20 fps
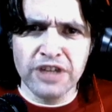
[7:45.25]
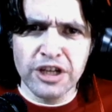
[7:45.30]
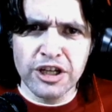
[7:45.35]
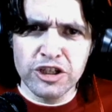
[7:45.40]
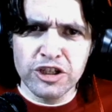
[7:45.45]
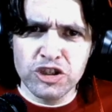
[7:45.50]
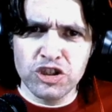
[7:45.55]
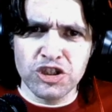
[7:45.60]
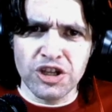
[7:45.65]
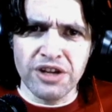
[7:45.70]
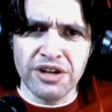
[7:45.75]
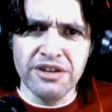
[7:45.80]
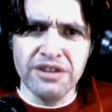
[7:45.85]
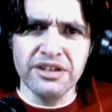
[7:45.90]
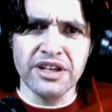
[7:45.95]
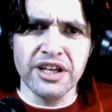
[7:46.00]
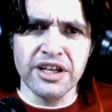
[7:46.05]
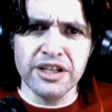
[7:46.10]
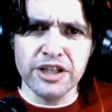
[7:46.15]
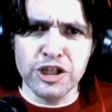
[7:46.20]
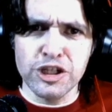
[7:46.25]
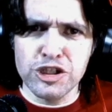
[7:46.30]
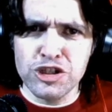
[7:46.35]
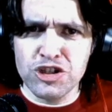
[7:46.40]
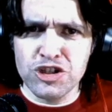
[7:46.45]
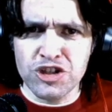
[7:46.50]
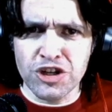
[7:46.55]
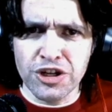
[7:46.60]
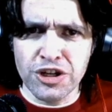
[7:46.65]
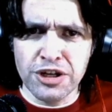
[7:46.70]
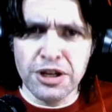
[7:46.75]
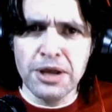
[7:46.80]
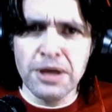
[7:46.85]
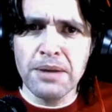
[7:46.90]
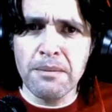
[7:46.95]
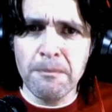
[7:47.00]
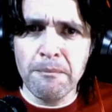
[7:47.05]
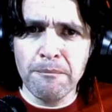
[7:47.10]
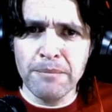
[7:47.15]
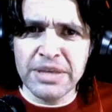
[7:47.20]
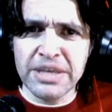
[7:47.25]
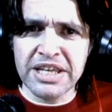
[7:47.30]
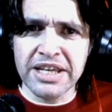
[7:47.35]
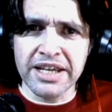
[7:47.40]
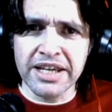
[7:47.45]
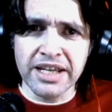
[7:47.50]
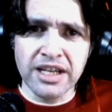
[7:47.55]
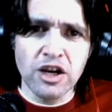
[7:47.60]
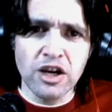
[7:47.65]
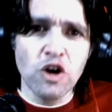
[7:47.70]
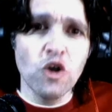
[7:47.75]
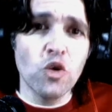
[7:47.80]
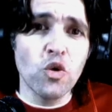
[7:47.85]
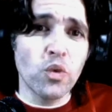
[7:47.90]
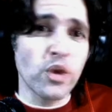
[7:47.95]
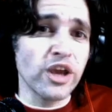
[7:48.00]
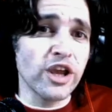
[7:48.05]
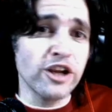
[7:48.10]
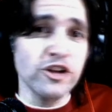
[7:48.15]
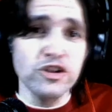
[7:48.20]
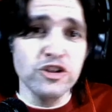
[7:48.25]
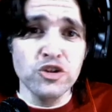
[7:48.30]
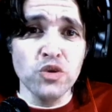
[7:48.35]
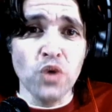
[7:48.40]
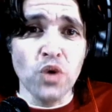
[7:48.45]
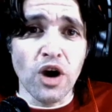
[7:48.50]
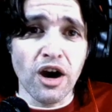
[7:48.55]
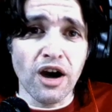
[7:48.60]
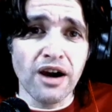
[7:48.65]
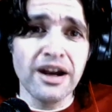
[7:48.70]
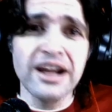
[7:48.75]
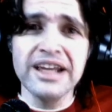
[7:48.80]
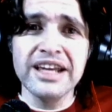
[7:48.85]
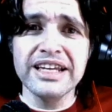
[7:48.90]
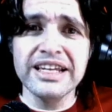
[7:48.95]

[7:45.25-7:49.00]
shin and unshin being where you are,